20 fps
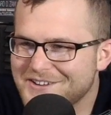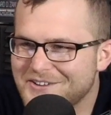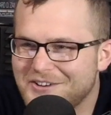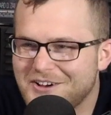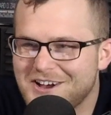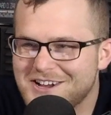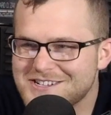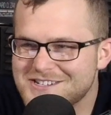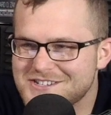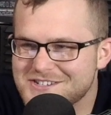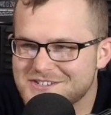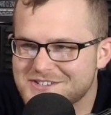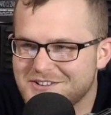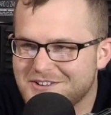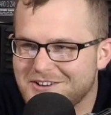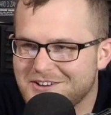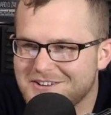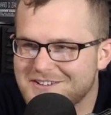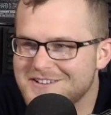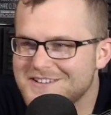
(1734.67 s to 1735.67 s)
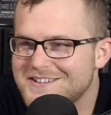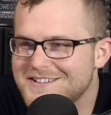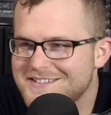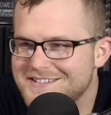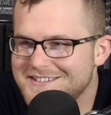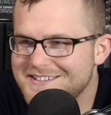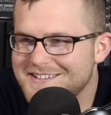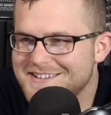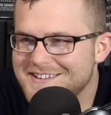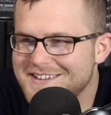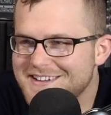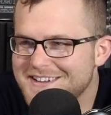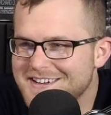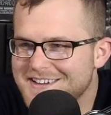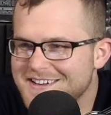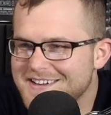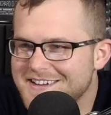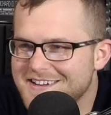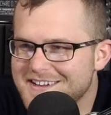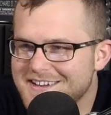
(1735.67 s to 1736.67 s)
you lost us all. Man, that
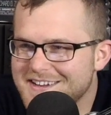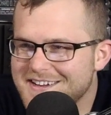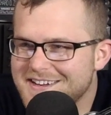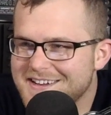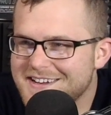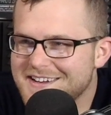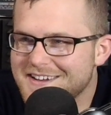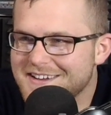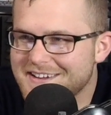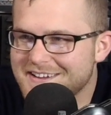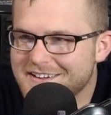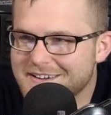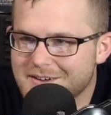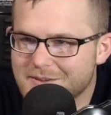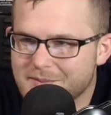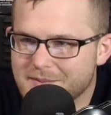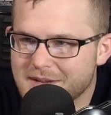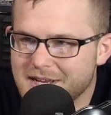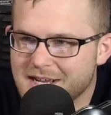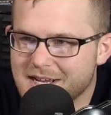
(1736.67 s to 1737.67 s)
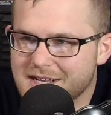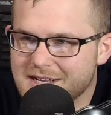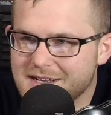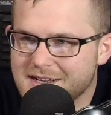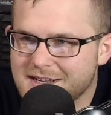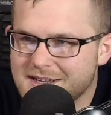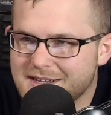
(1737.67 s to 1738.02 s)
was horrible. Oh man, I